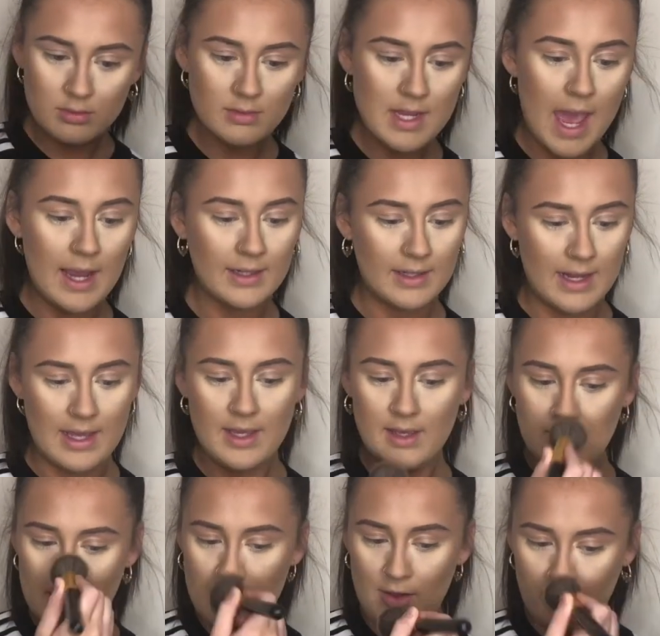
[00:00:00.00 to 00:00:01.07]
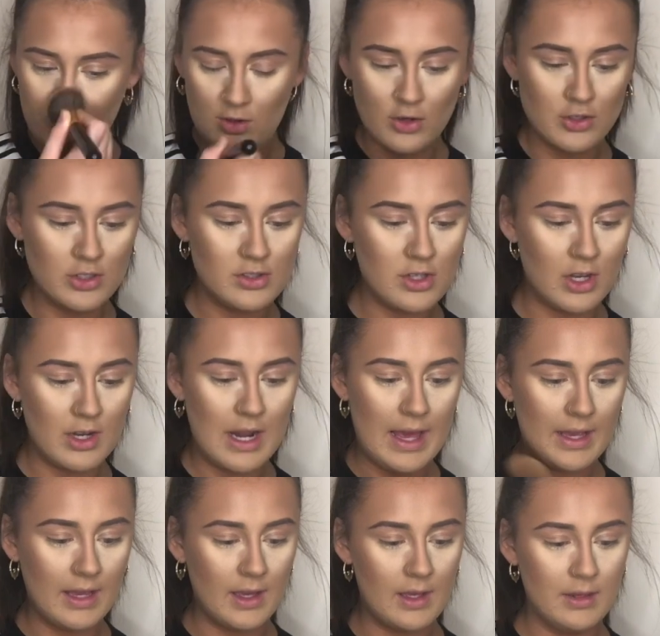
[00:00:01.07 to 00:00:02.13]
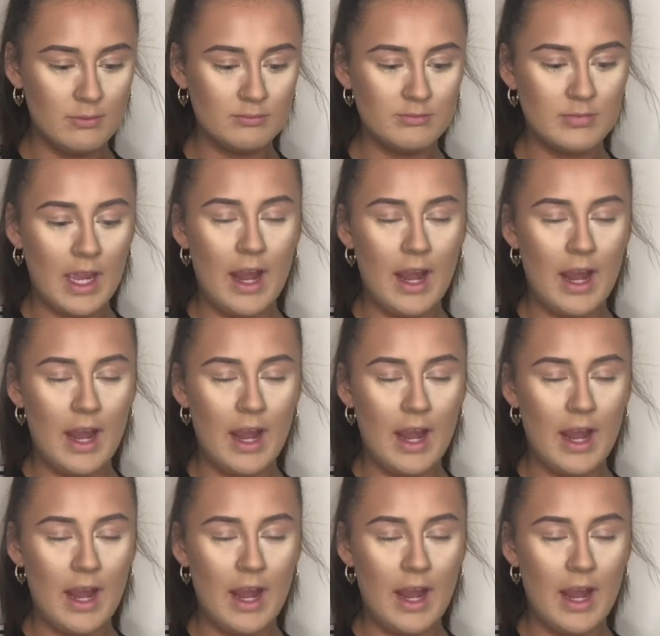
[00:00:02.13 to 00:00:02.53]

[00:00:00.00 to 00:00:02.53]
technique if you're just doing like a